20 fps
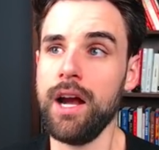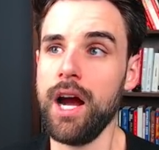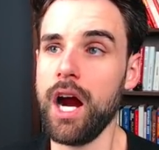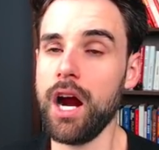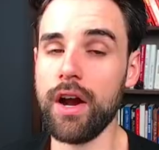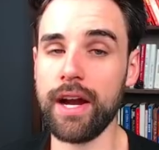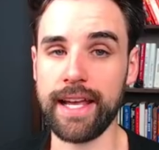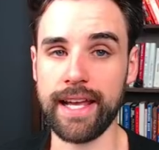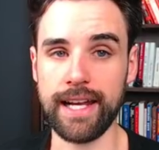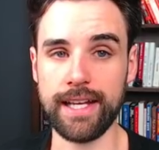All
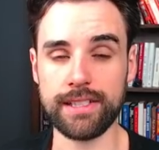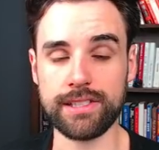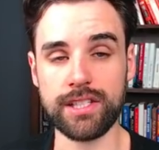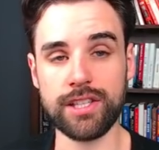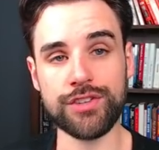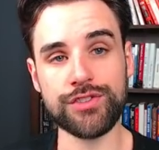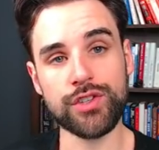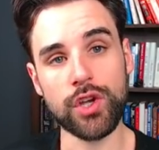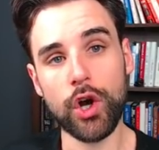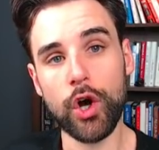right, guys,
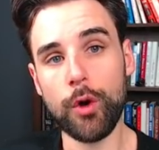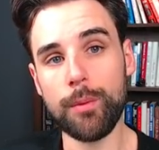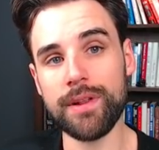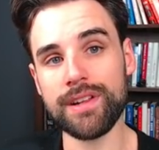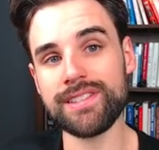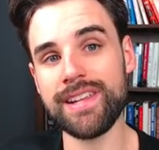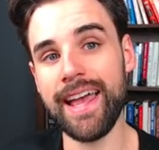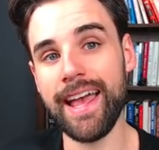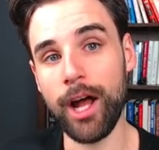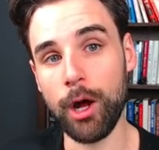so I hope
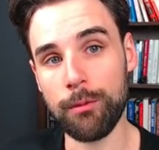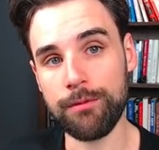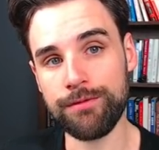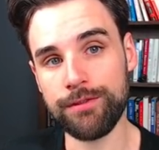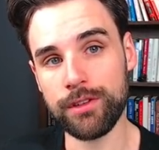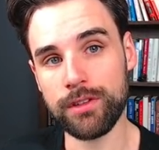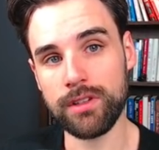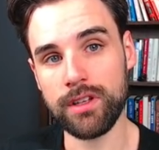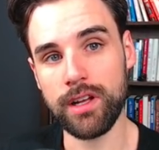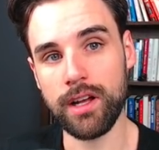that's
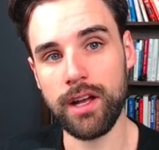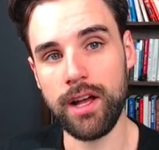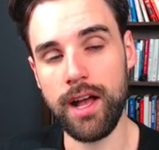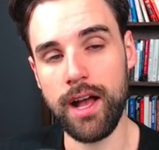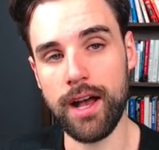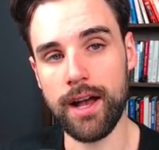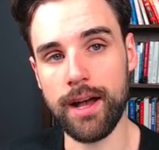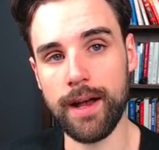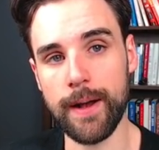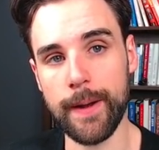helpful.
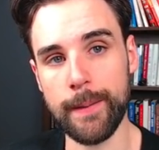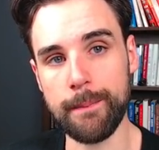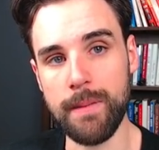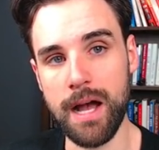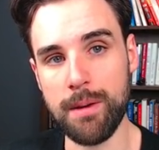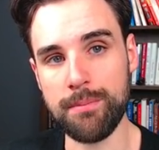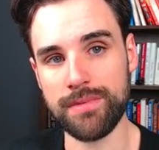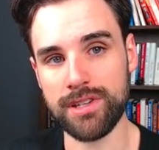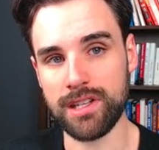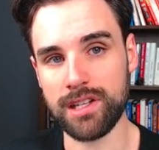Um,
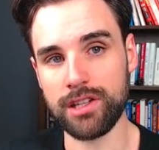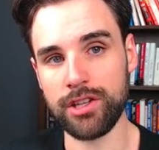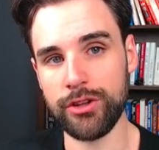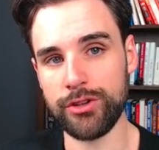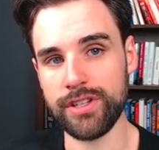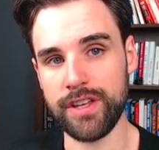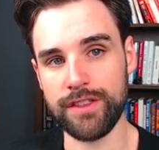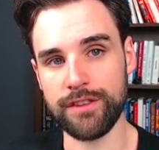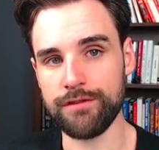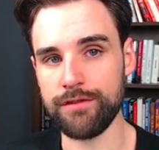I'm going to
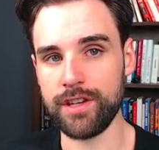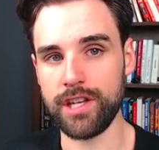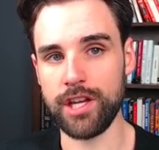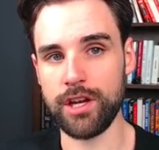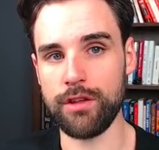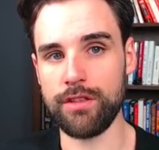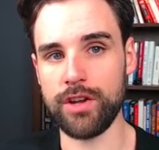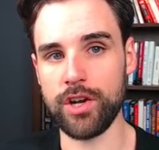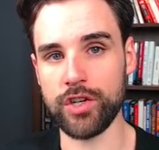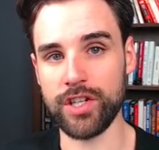close out the
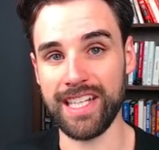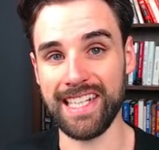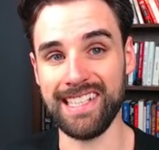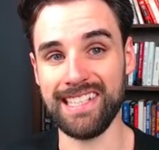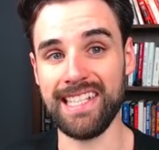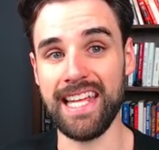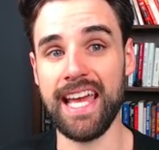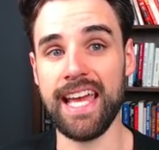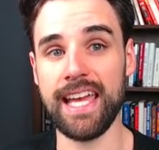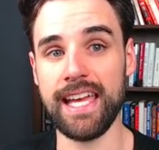video there
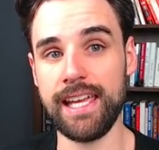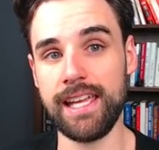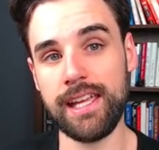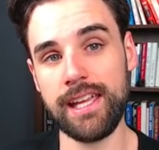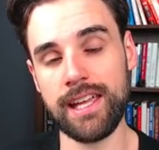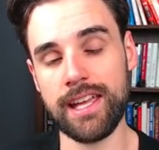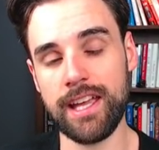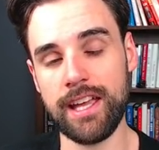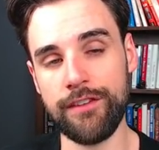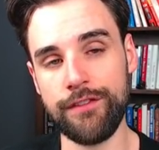
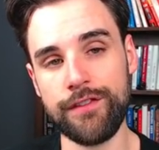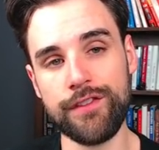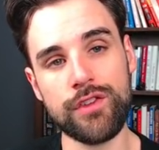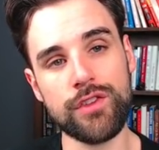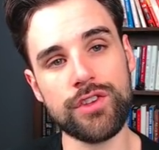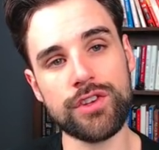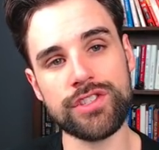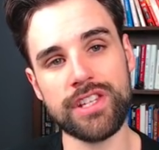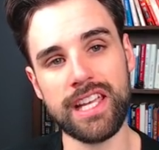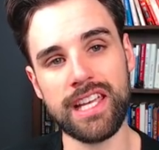today. If you,
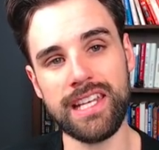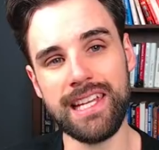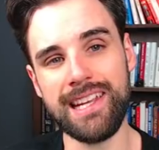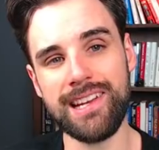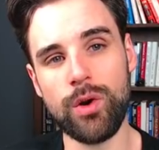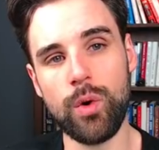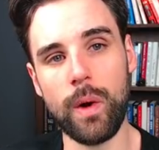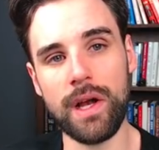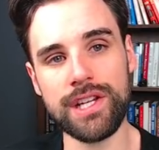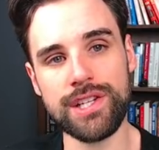there's any
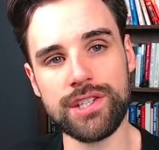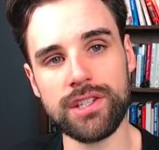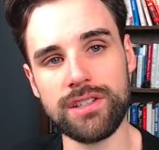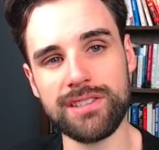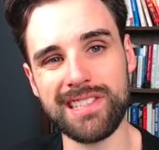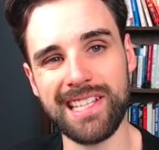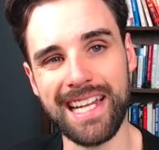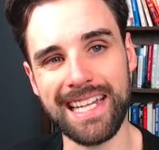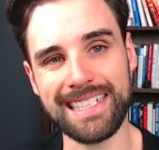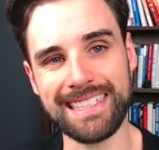
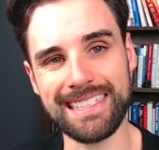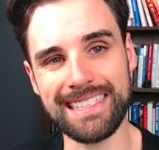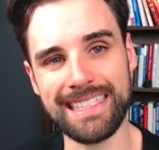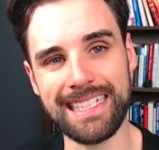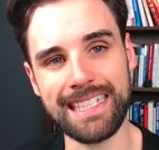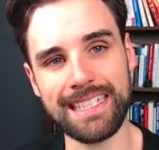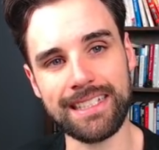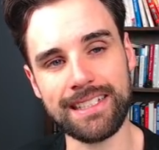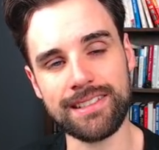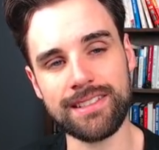questions that I
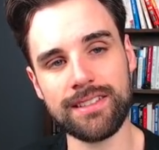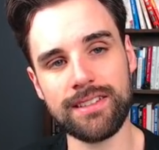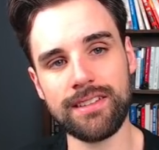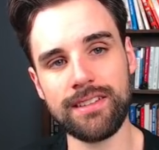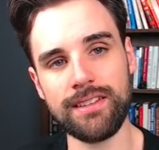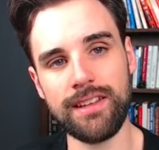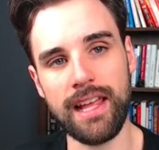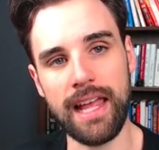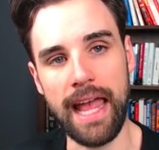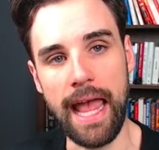didn't
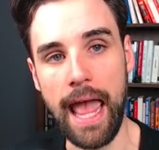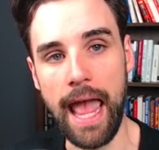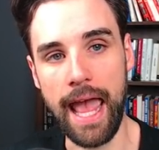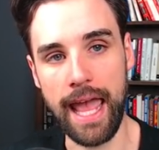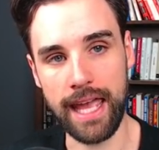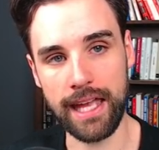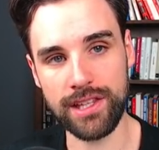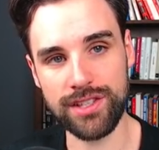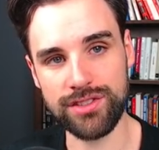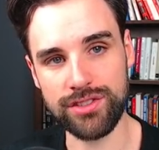
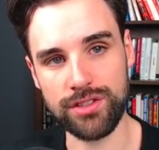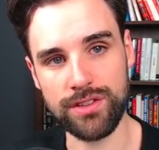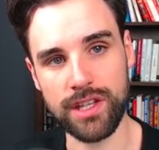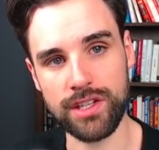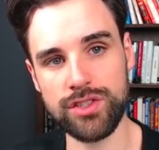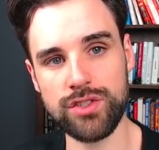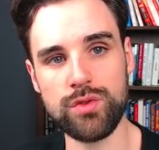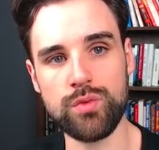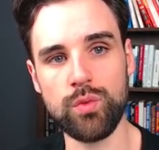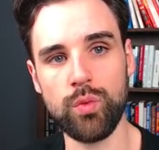answer
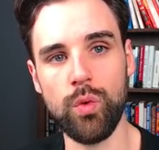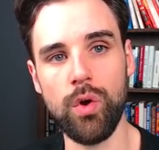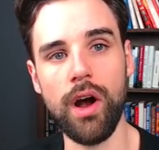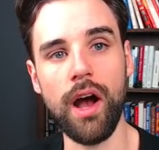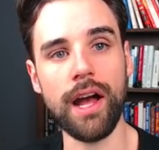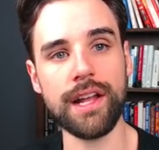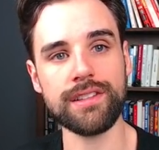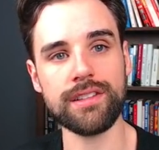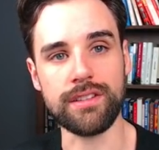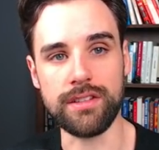that you
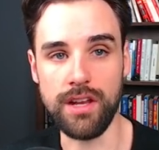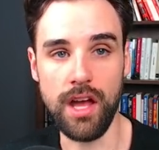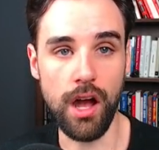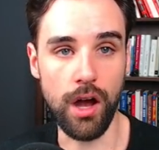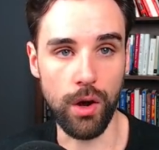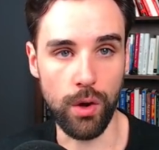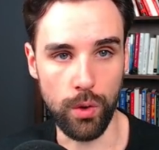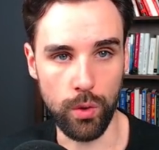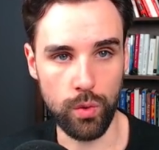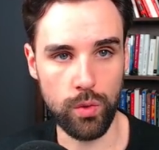want to
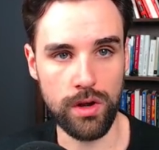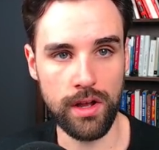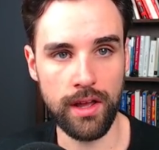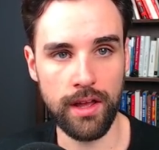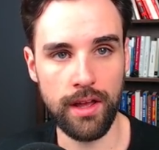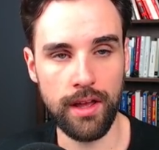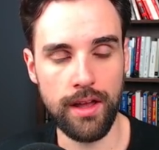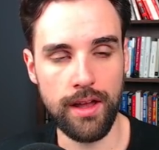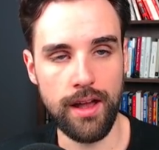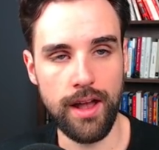know,
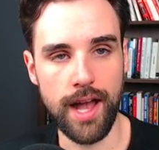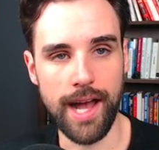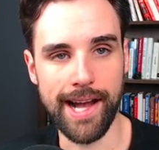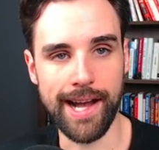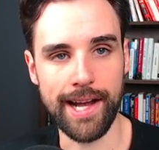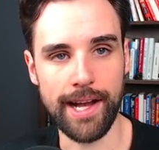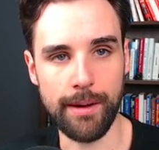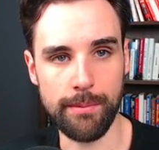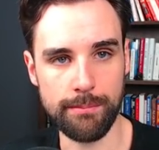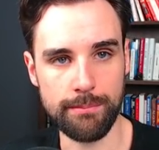
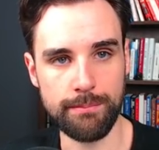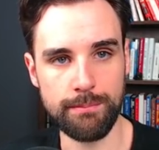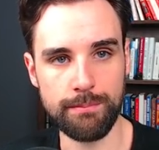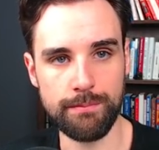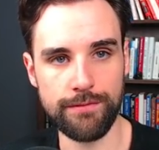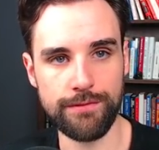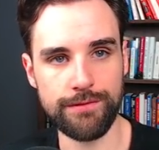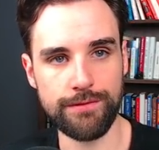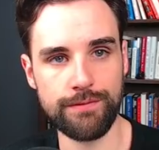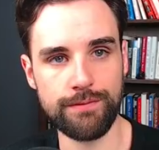um,
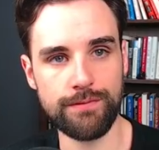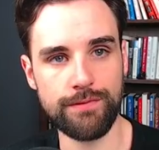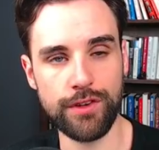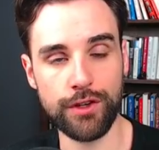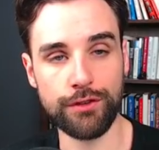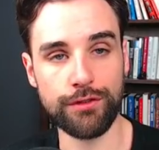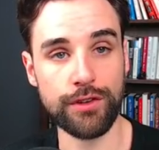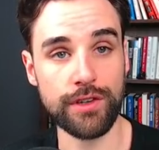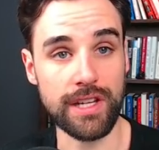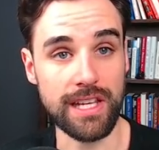
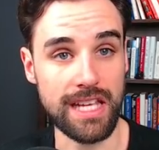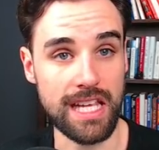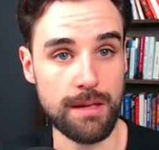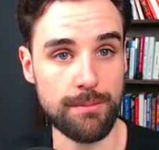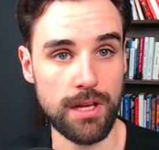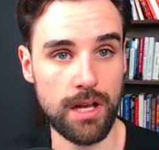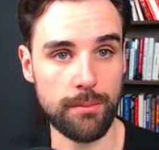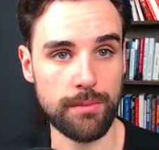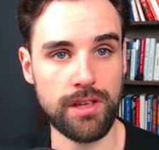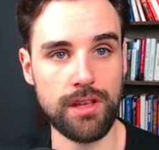feel free to
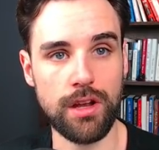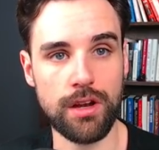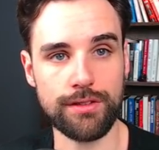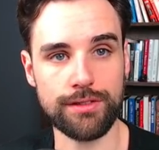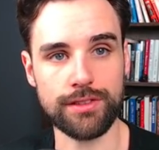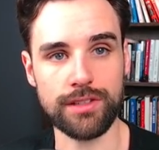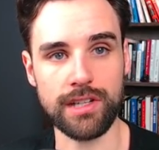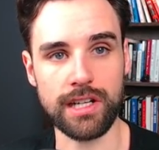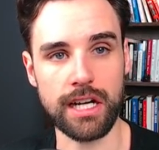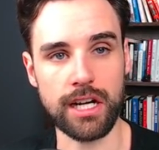email me
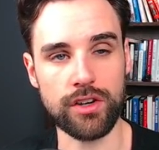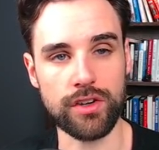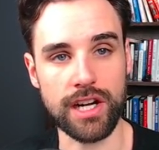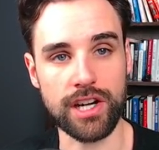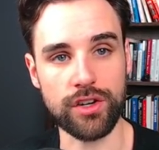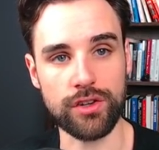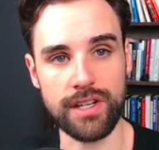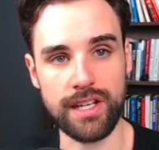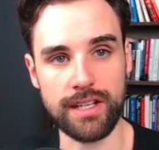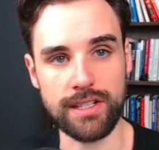over at
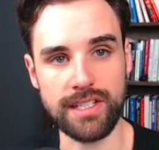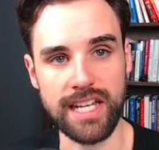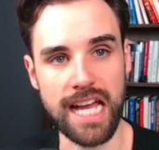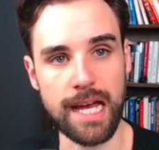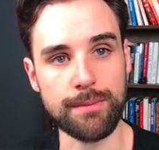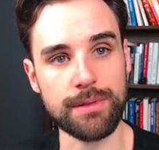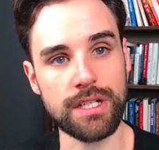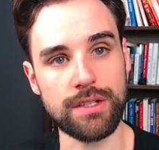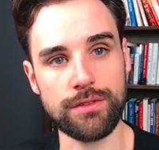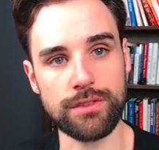gregory at
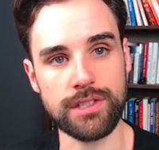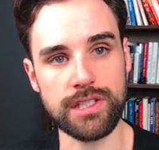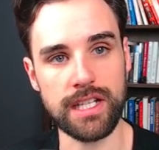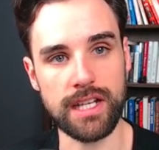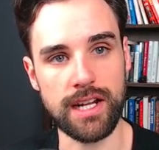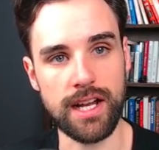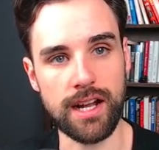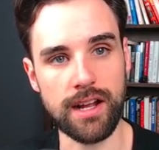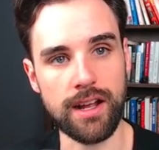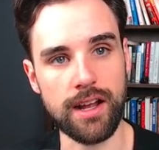
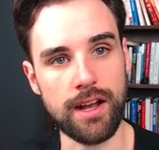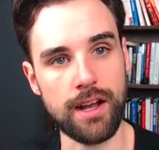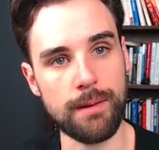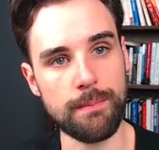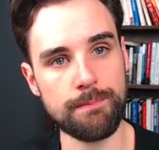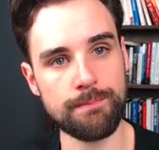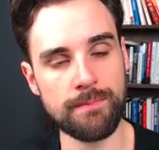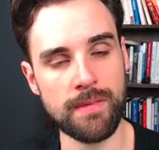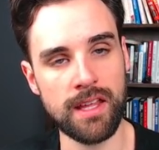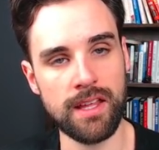
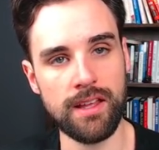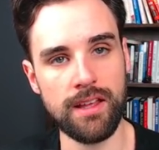dappuniversity.com.